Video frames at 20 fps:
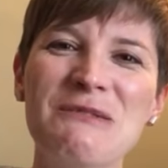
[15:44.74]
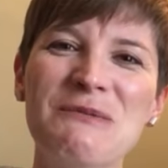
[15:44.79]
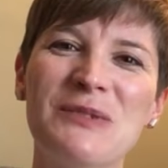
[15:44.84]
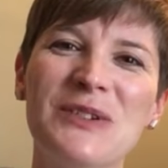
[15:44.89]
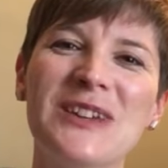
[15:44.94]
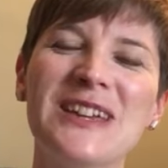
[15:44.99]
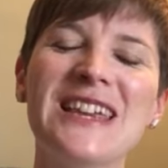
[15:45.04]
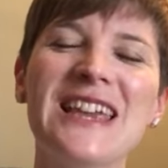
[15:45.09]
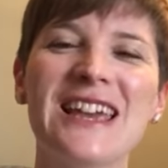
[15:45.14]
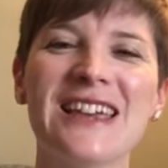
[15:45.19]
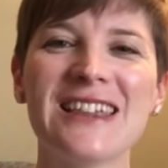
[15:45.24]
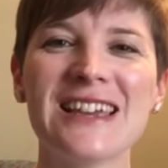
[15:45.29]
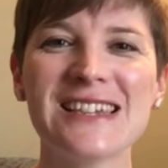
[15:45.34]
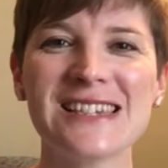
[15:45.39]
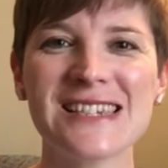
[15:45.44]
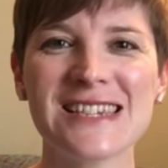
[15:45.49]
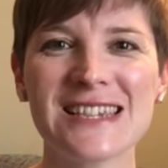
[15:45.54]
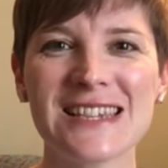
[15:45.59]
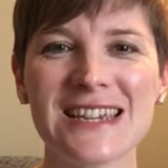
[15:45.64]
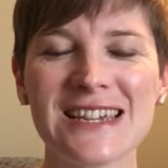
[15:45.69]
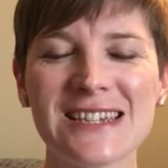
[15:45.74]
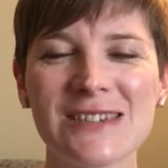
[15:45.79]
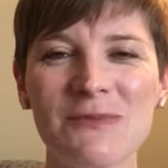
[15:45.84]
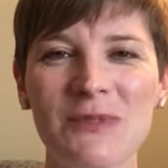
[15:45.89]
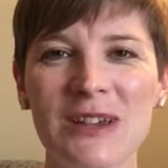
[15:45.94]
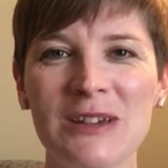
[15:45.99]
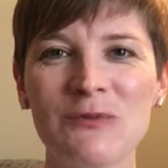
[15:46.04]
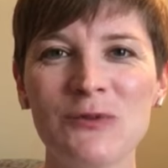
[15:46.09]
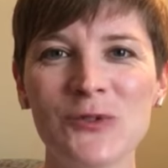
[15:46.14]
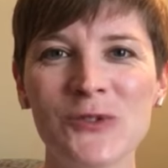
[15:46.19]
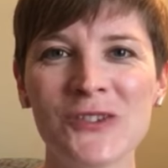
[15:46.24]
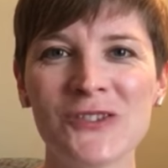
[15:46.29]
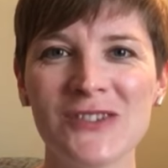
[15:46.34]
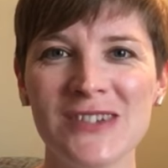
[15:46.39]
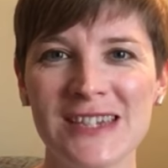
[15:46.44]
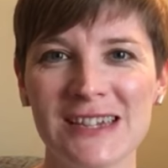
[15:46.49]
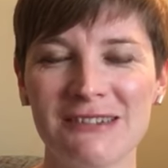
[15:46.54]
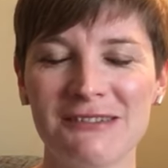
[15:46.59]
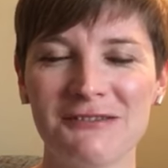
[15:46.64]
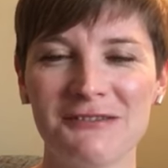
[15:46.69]
But yeah, that's my most
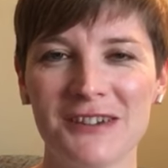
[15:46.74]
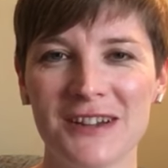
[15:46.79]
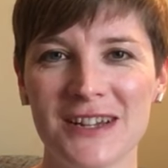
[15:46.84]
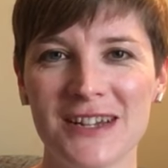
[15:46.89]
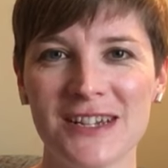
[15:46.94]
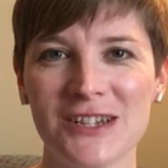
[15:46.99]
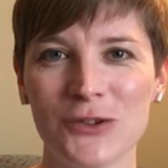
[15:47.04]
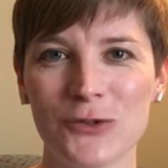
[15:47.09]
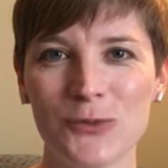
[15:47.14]
recent finished